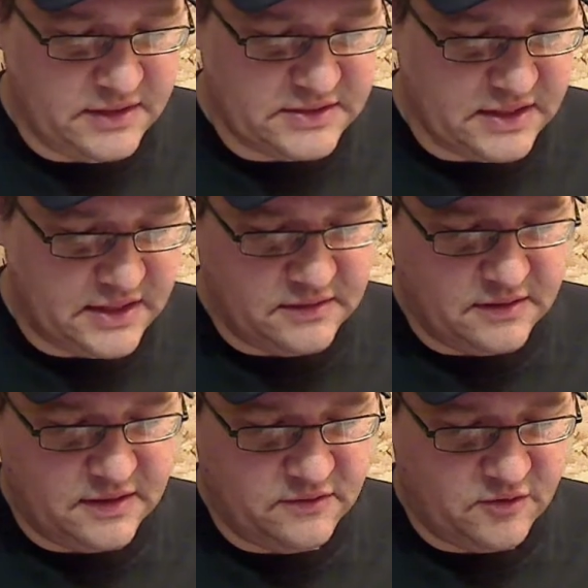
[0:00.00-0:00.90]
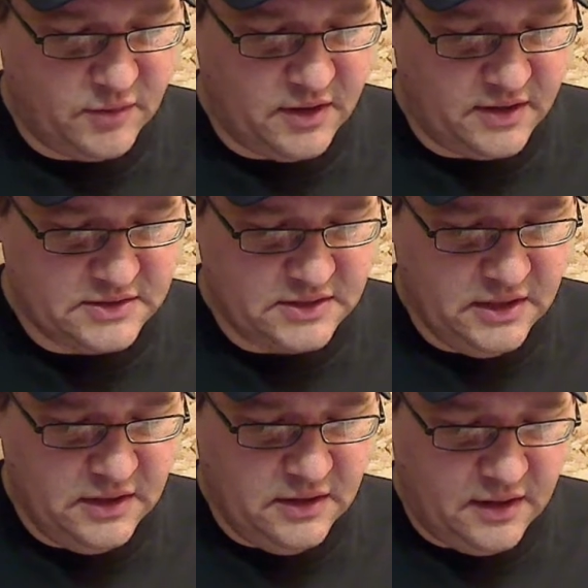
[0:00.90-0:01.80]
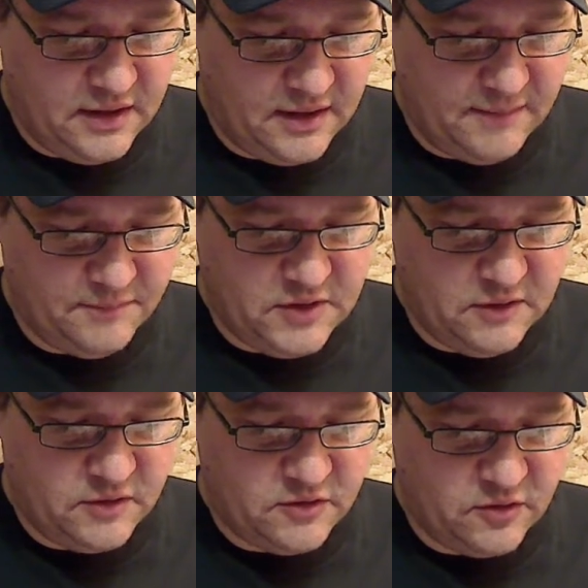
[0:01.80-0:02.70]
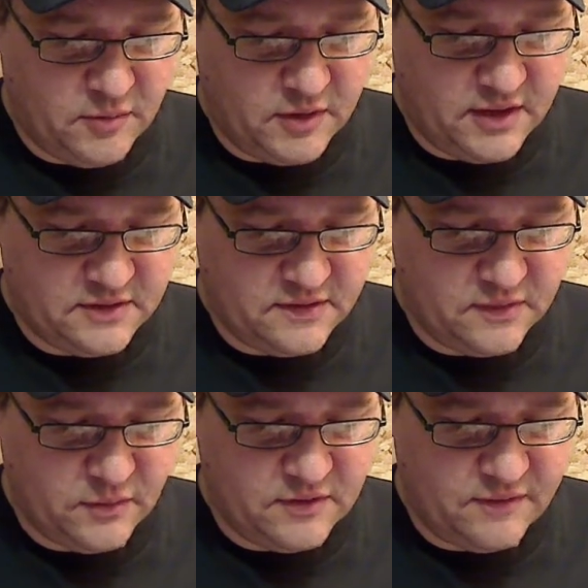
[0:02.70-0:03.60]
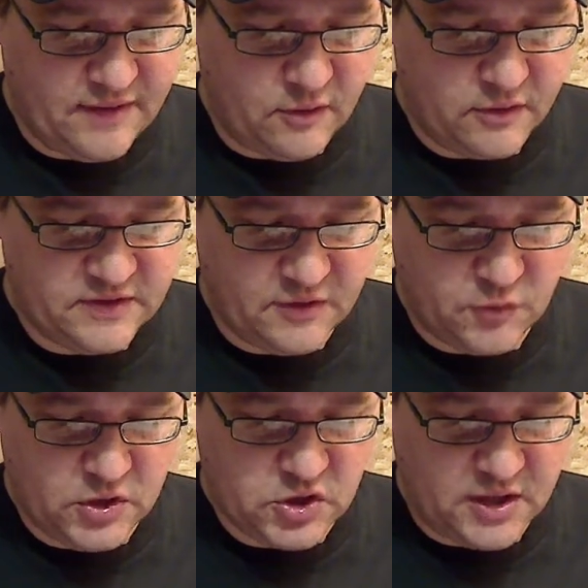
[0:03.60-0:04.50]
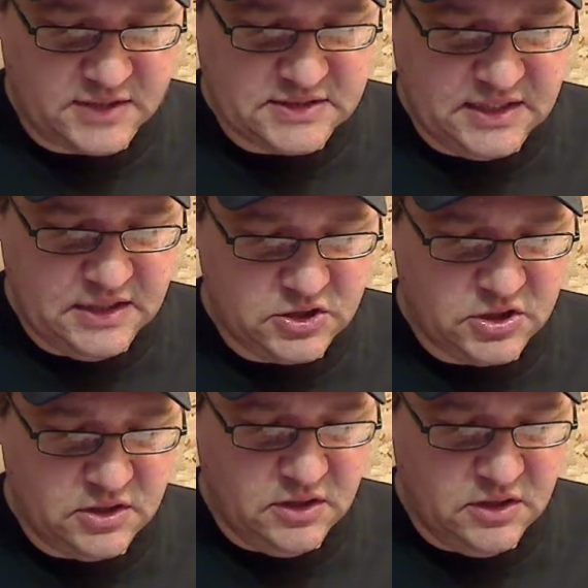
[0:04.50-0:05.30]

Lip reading: He said, Termagants, didn't the Termagants with Devourers get 3 shots each?